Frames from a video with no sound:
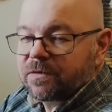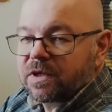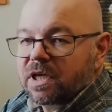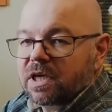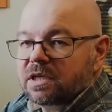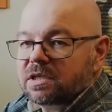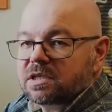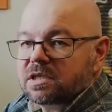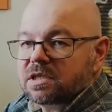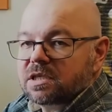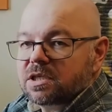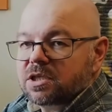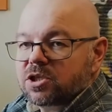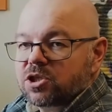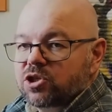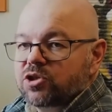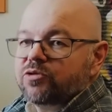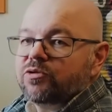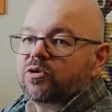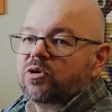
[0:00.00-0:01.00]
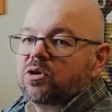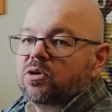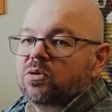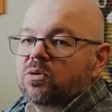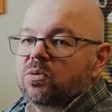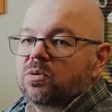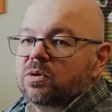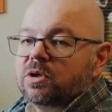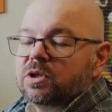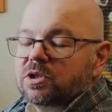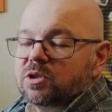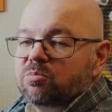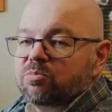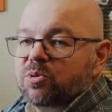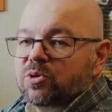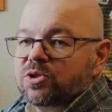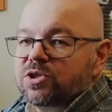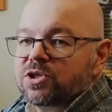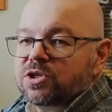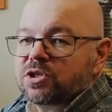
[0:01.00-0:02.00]
it's 0, it's on
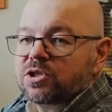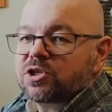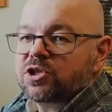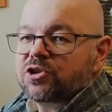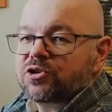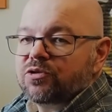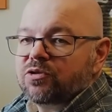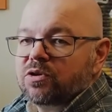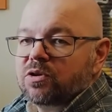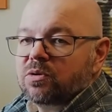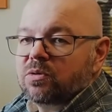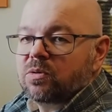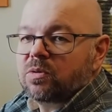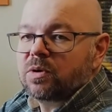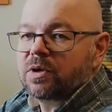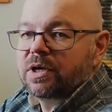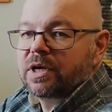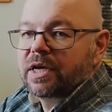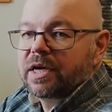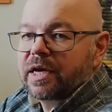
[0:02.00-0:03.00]
position 0,